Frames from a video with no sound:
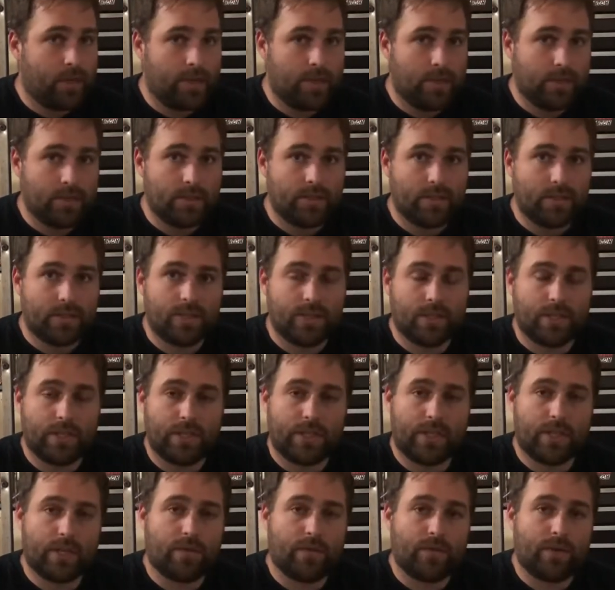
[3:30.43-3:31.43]
So you're
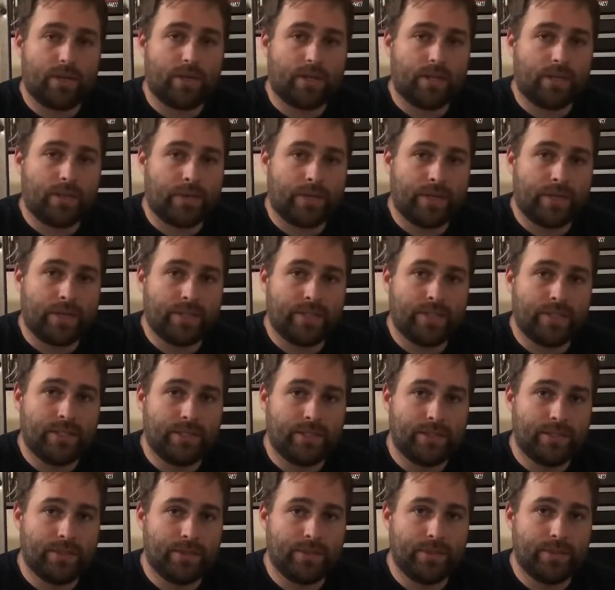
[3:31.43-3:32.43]
going to want to go on
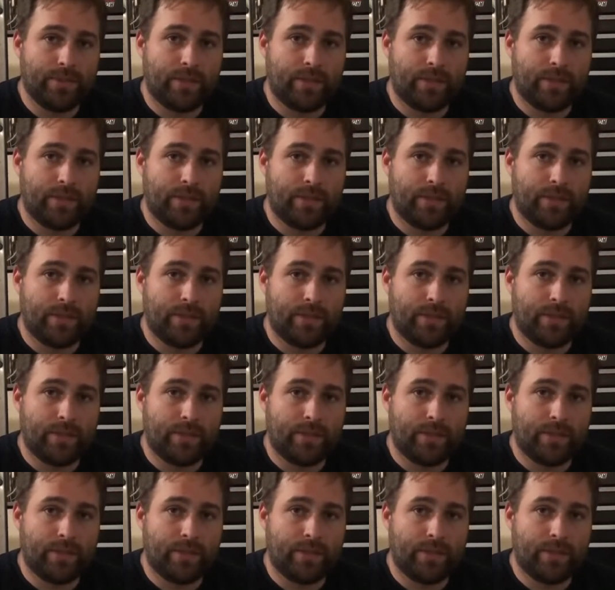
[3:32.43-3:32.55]
to